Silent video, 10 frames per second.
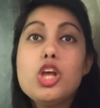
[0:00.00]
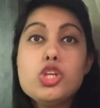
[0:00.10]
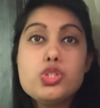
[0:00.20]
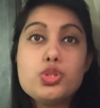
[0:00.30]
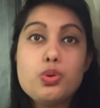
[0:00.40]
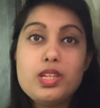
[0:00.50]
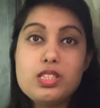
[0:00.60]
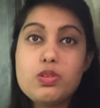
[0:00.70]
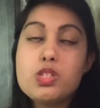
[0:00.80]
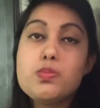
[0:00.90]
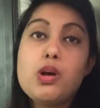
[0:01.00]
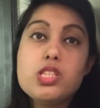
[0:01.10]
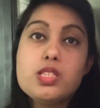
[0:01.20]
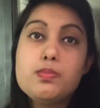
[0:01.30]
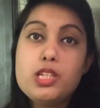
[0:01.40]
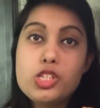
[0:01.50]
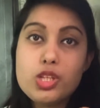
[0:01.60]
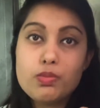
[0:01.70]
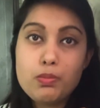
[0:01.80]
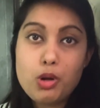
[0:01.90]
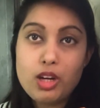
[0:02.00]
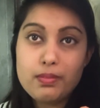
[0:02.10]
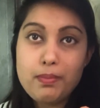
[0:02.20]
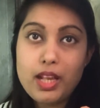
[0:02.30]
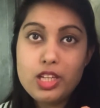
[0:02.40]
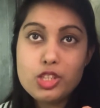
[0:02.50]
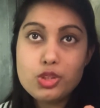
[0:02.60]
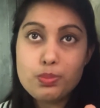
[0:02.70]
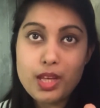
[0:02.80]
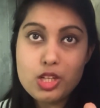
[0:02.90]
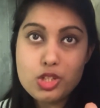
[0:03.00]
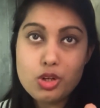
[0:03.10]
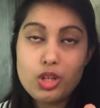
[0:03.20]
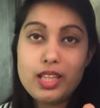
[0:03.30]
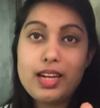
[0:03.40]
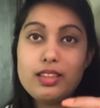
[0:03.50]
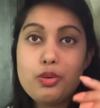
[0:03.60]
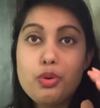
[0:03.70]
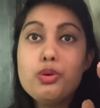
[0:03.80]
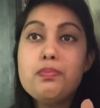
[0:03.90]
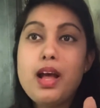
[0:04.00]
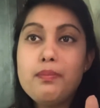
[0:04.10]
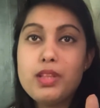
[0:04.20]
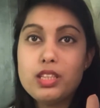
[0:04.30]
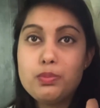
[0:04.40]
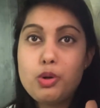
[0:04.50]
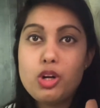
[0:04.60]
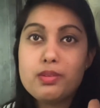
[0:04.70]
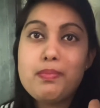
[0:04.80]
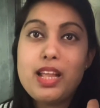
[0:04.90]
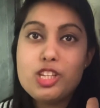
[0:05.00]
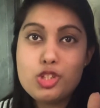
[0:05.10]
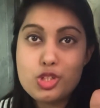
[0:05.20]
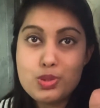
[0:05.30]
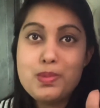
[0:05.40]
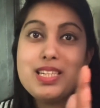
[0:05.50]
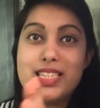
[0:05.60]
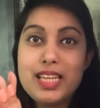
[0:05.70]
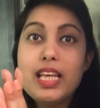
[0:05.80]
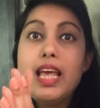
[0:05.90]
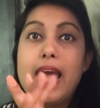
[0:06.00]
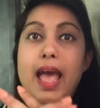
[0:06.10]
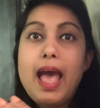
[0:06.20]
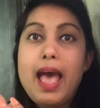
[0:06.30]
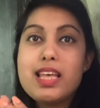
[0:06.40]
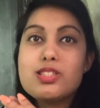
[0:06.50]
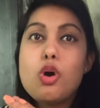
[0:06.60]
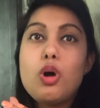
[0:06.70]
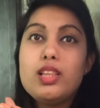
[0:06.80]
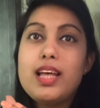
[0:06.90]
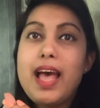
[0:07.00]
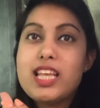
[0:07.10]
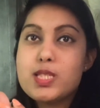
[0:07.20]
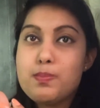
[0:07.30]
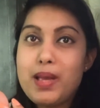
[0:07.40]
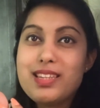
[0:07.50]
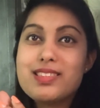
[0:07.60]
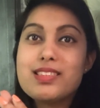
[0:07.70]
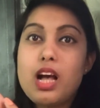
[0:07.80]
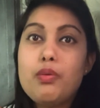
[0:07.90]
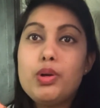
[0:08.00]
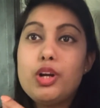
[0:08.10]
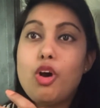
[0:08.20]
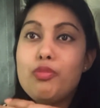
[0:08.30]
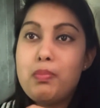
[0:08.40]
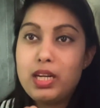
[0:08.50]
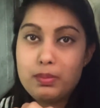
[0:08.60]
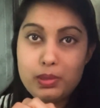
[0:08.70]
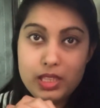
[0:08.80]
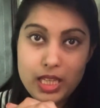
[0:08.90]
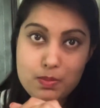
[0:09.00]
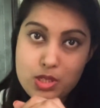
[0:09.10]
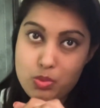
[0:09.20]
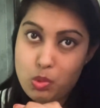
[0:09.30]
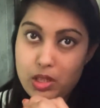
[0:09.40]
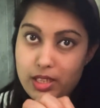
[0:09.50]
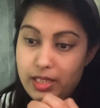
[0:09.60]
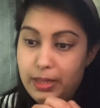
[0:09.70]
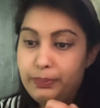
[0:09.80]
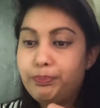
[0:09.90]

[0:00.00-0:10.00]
So it's a responsibility of the product manager to make sure that the roadmap that the product manager is building has all the aspects covered of multiple teams involved in it.